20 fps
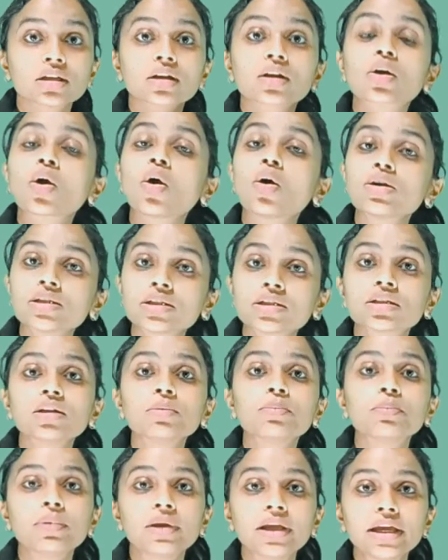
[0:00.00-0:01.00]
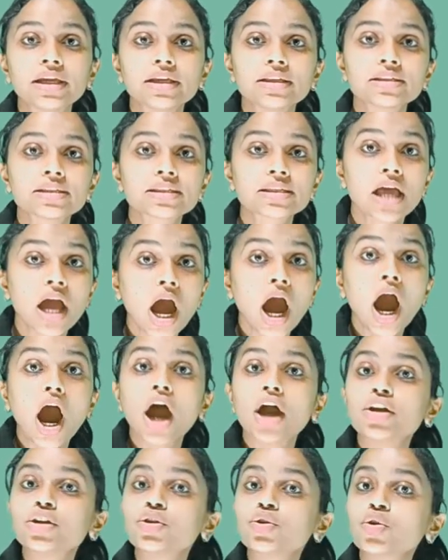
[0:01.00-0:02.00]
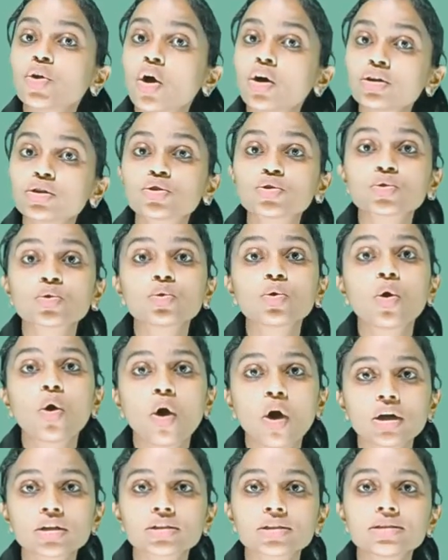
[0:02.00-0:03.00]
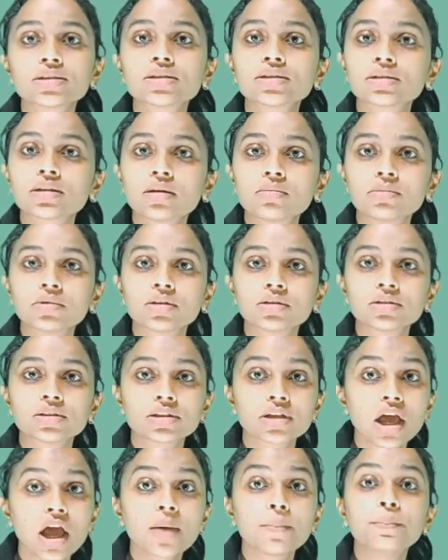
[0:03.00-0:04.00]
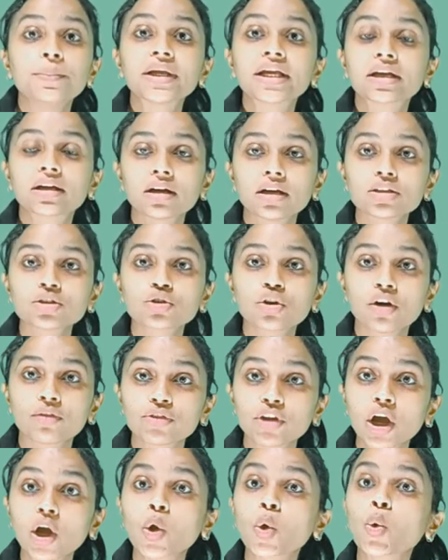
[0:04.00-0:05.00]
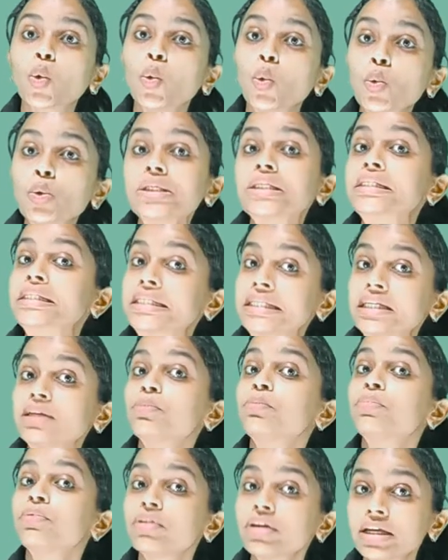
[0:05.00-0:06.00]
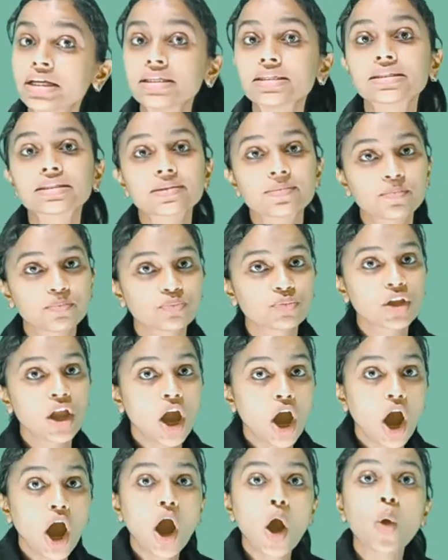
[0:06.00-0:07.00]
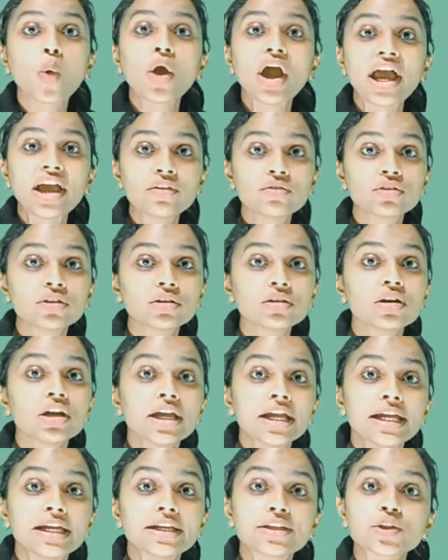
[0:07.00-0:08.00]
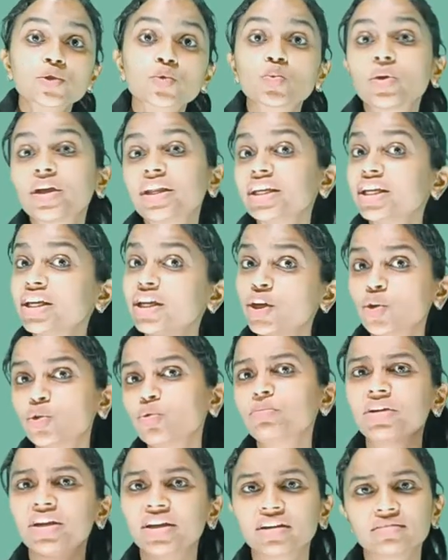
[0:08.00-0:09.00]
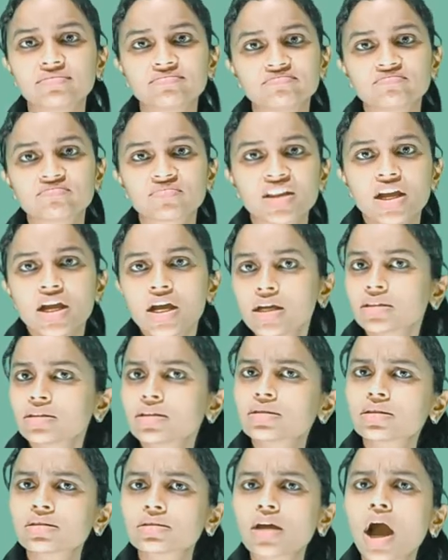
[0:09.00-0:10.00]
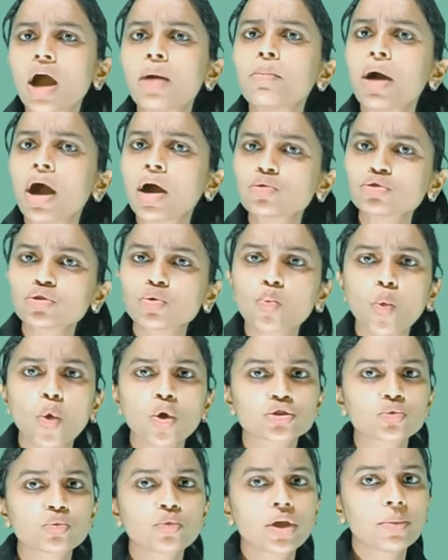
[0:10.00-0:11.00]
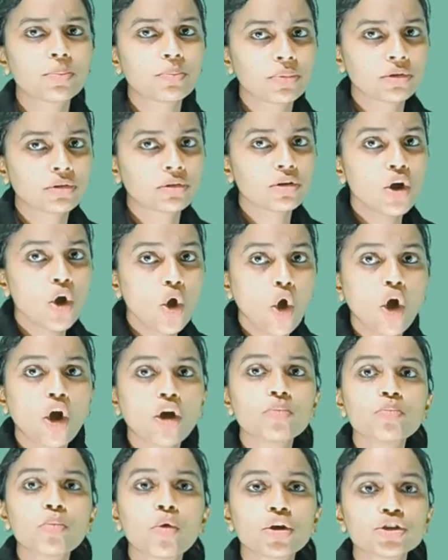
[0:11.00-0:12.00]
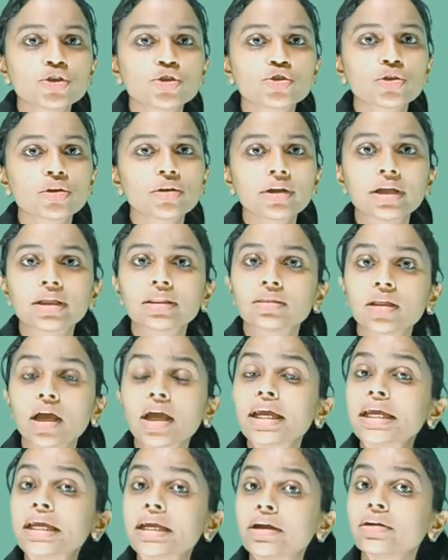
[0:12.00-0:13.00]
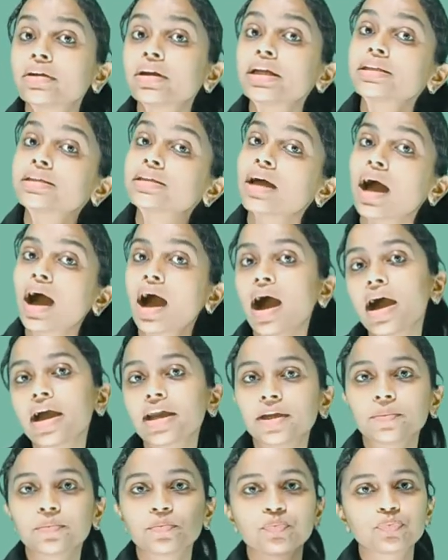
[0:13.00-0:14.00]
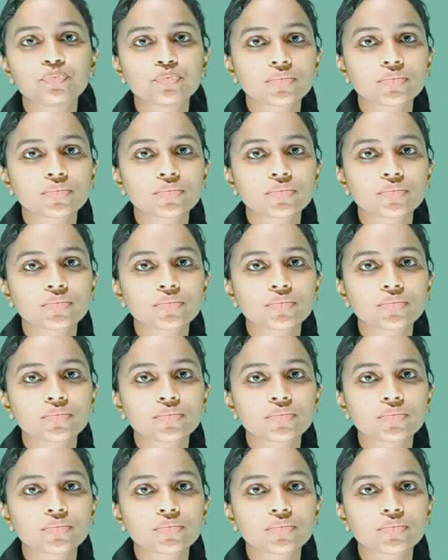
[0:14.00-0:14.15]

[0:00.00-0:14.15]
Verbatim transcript: The coastal plains are not so hot in summers because of the cool sea breeze. However, it is very humid. This is the amount of water vapor or moisture in the air is high.